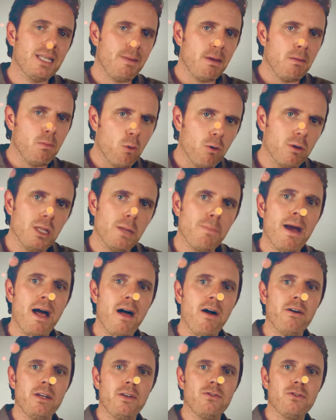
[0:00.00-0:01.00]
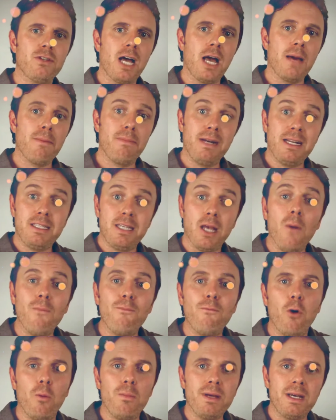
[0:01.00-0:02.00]
going to be more on the palliative side, but it's
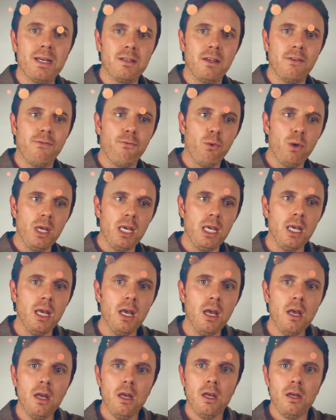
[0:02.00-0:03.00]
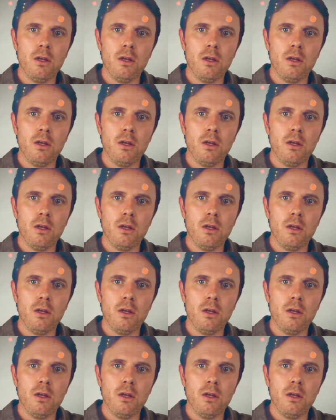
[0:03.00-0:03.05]
helpful because if we